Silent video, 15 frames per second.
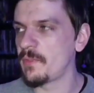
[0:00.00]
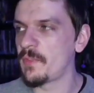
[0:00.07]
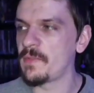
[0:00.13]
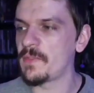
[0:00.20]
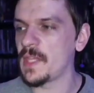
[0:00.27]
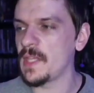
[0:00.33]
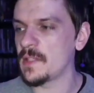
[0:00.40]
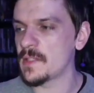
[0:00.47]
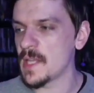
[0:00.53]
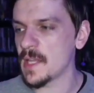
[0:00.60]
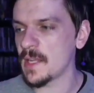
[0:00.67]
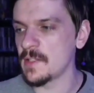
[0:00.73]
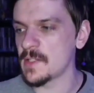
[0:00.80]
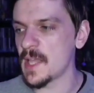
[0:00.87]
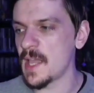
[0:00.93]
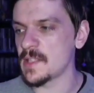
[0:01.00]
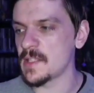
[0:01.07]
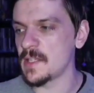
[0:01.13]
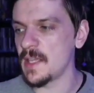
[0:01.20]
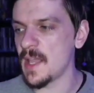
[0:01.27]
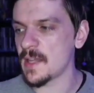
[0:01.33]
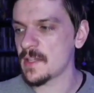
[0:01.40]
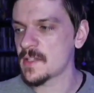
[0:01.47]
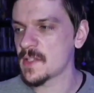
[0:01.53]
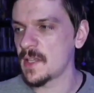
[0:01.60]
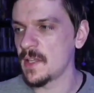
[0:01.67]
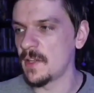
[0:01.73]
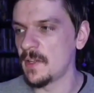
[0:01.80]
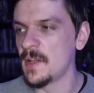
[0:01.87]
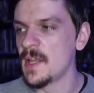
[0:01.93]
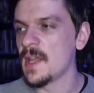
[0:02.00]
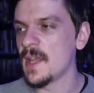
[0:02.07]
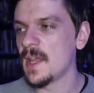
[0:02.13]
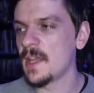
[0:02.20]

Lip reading: 15 seconds as an EX skill.